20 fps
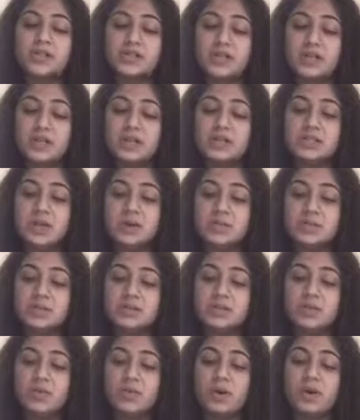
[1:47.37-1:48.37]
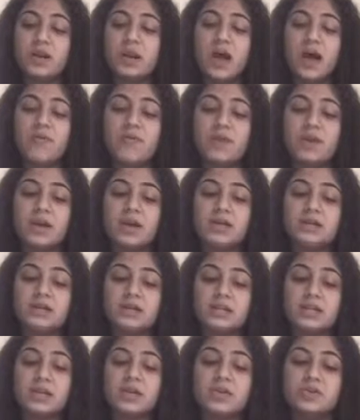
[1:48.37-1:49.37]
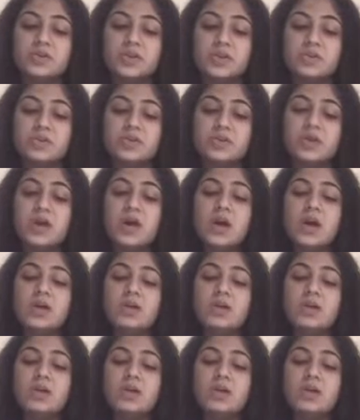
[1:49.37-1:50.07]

seen in subsequent African dictatorships.